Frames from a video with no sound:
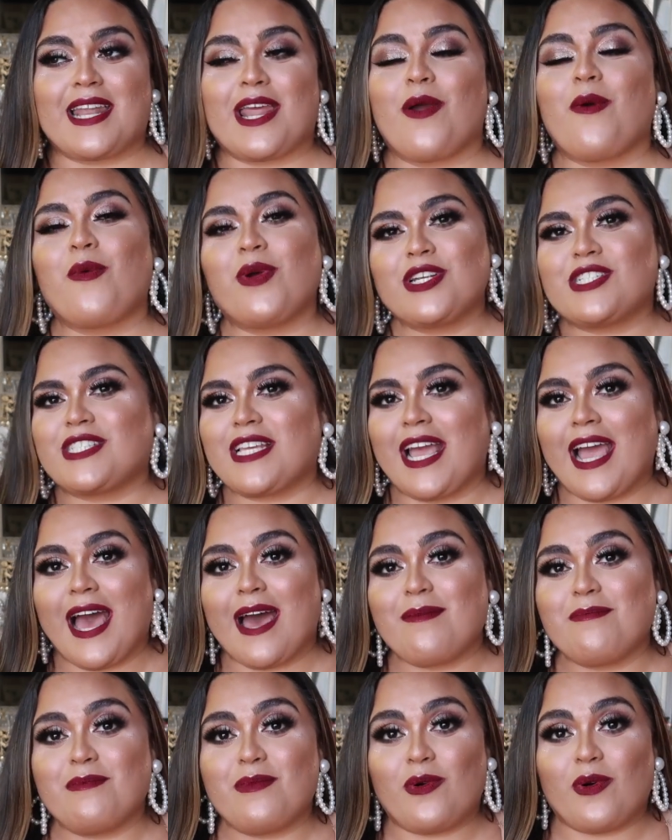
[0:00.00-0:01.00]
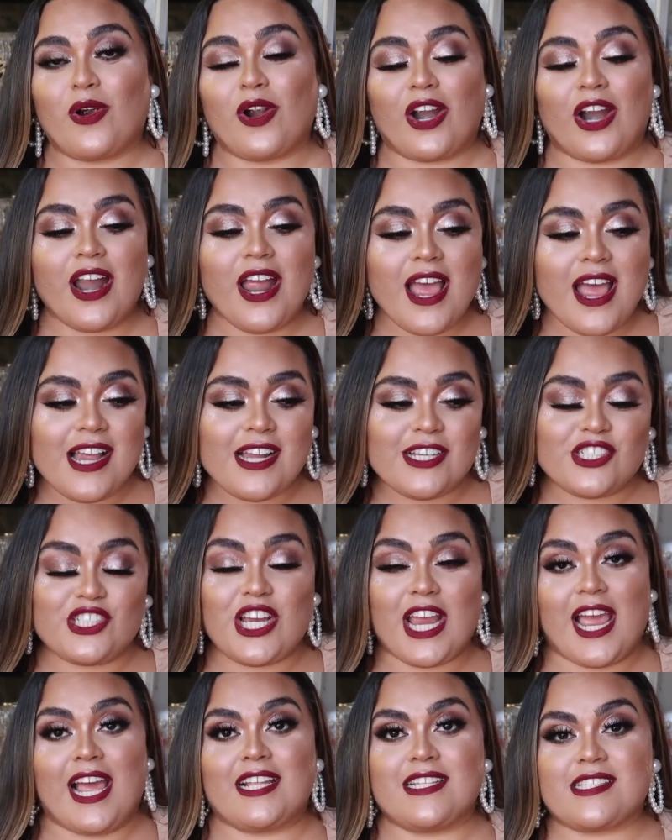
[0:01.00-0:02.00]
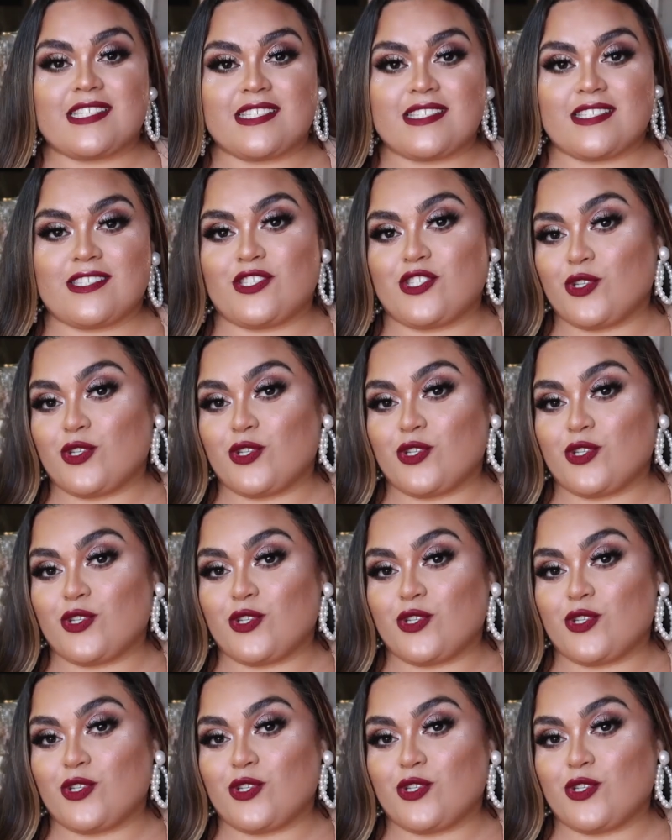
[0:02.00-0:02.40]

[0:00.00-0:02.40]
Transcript: And I wish they had more chance